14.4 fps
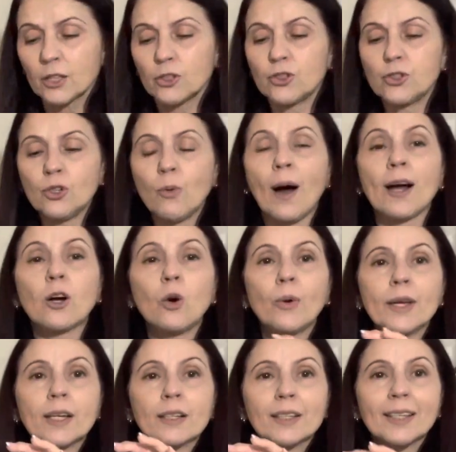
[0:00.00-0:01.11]
do a
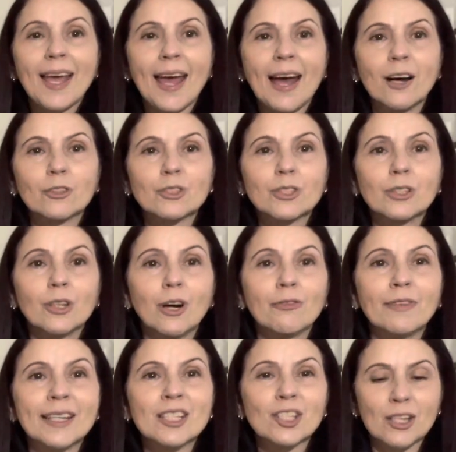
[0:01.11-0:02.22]
quick count of
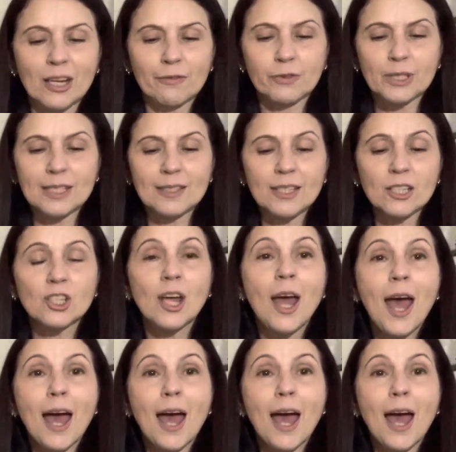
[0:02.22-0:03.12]
each and every stitch